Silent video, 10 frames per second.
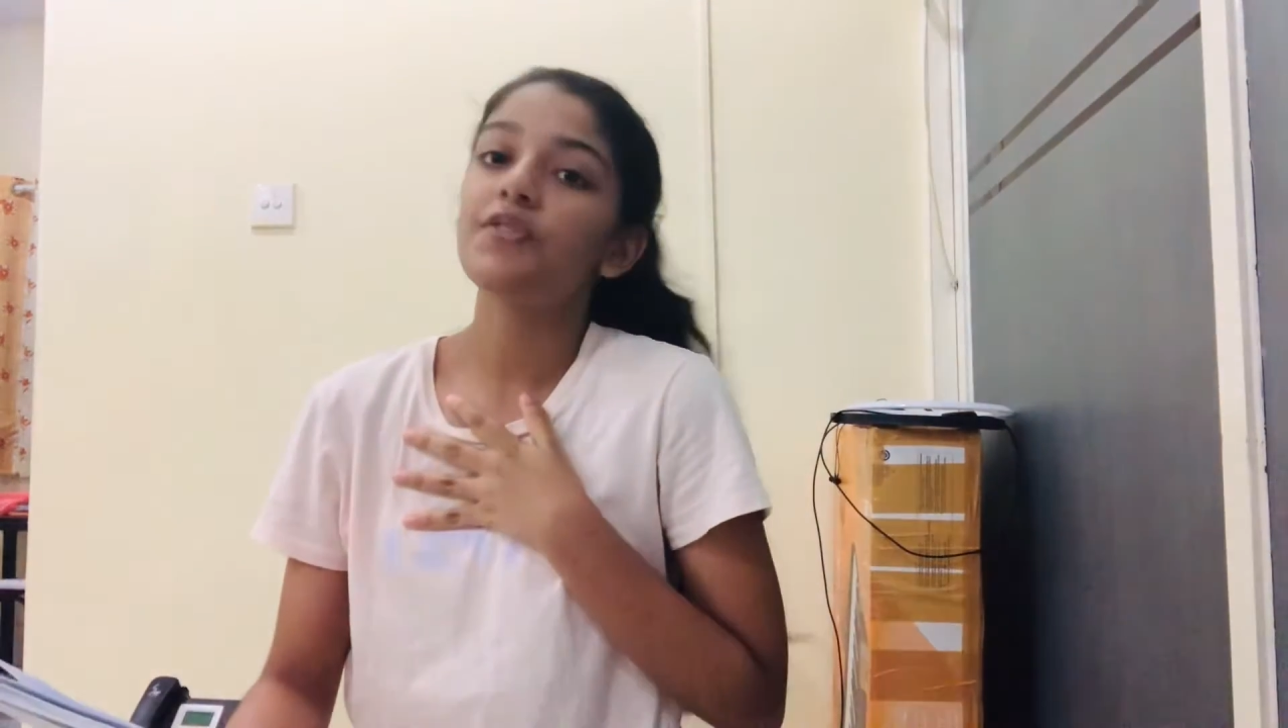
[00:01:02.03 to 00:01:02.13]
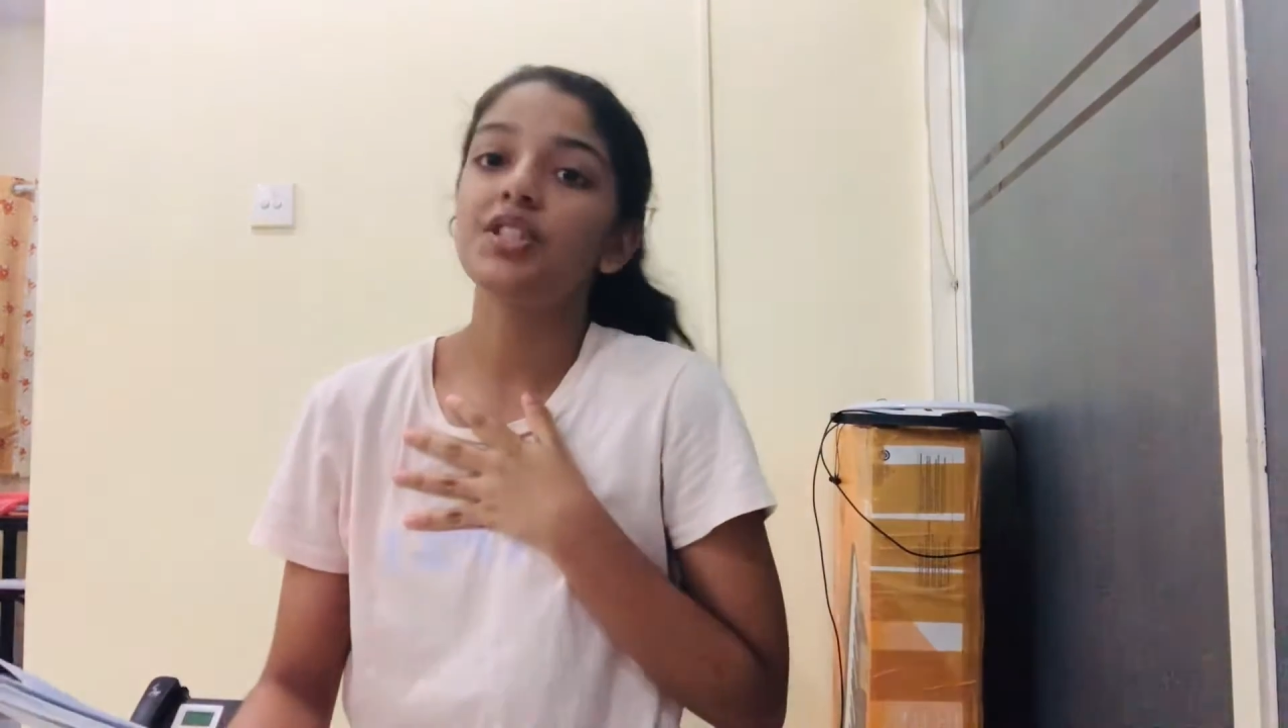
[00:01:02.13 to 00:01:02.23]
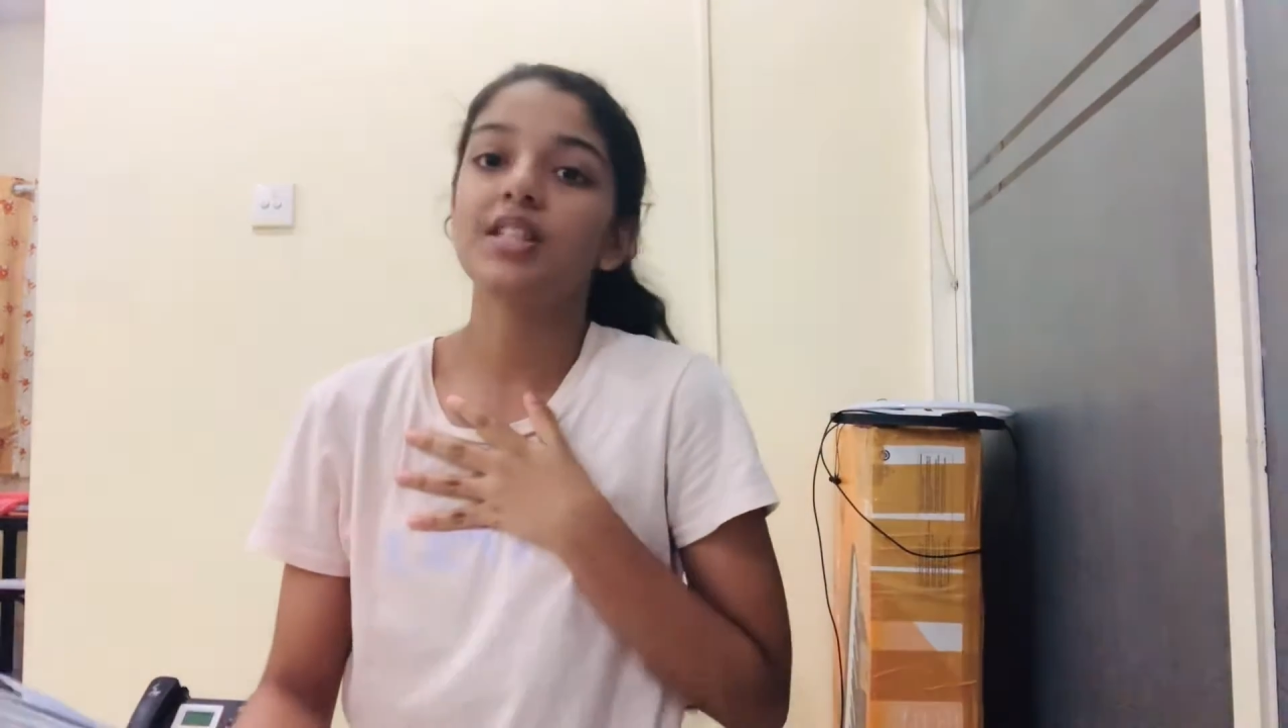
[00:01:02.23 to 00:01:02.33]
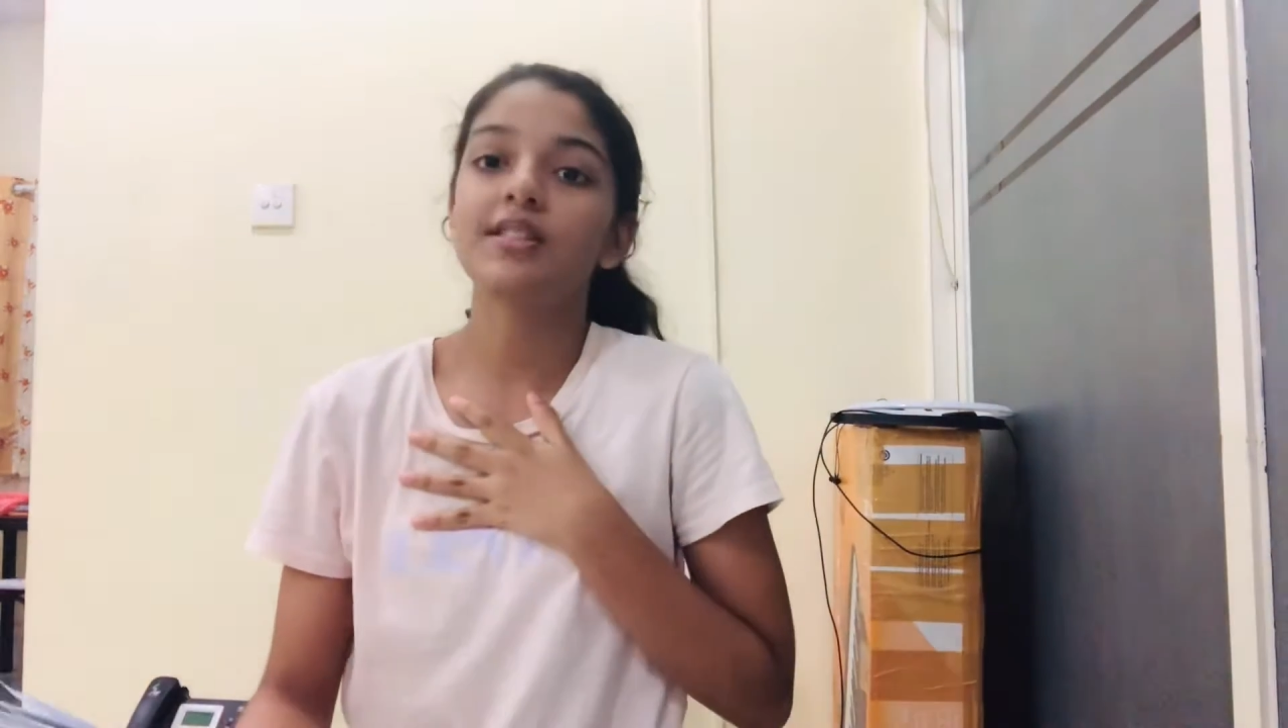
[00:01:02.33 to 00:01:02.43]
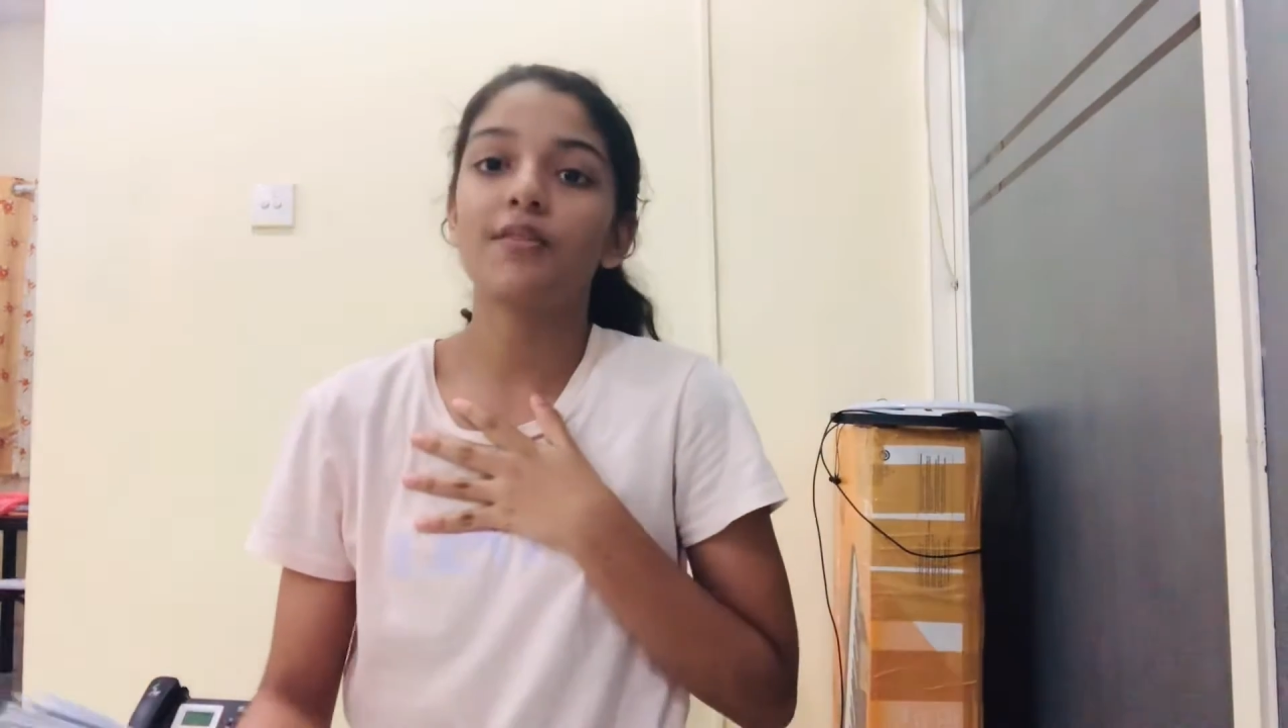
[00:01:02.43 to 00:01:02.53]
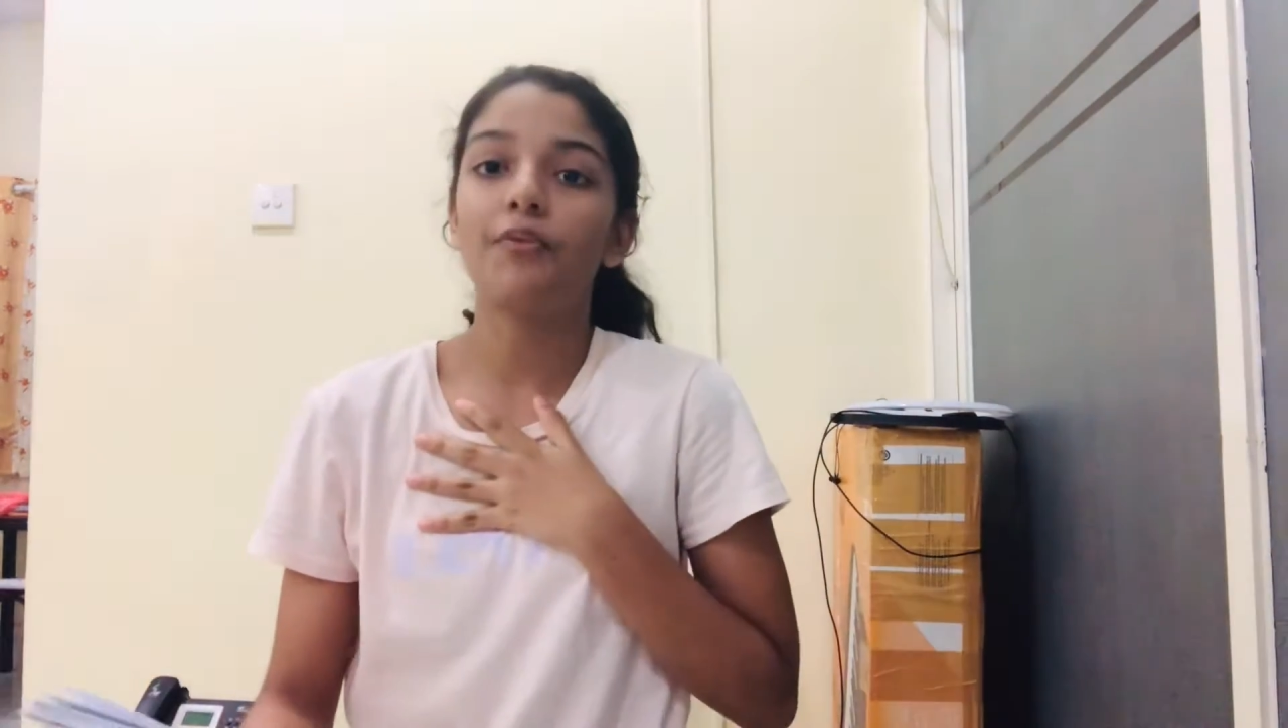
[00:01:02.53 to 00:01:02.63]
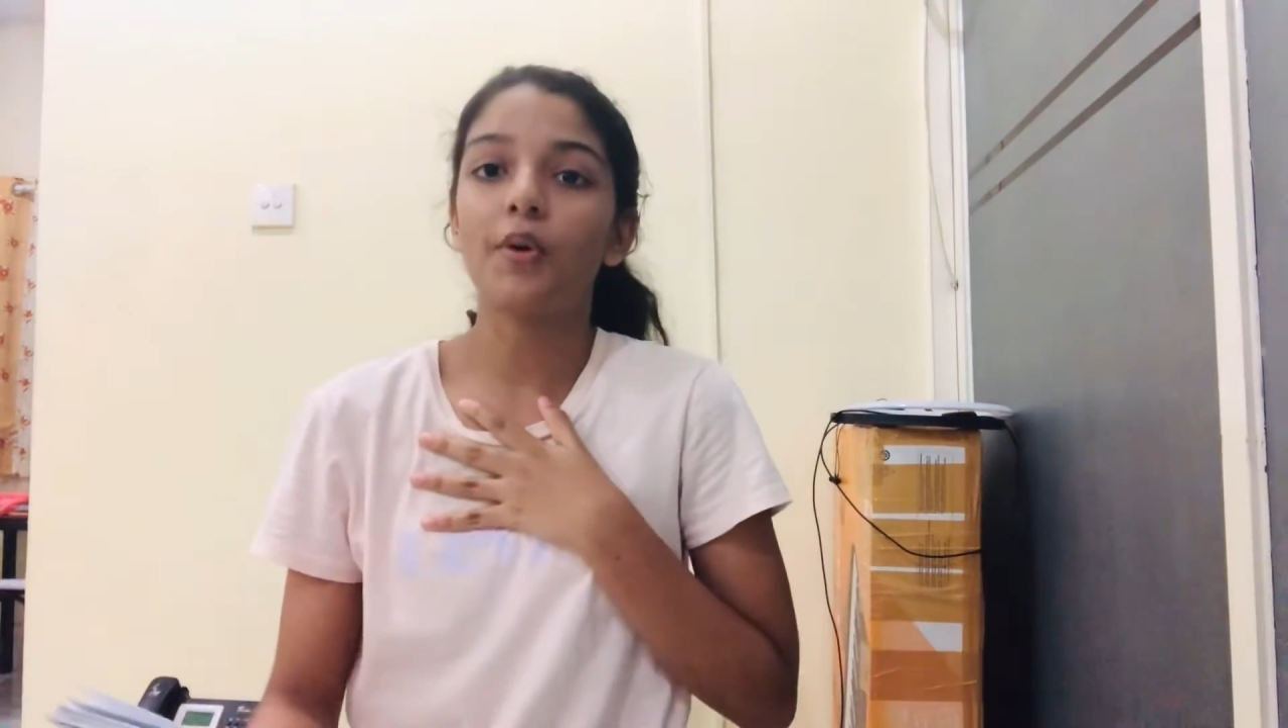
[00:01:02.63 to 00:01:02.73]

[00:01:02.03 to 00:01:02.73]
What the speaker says: sheets of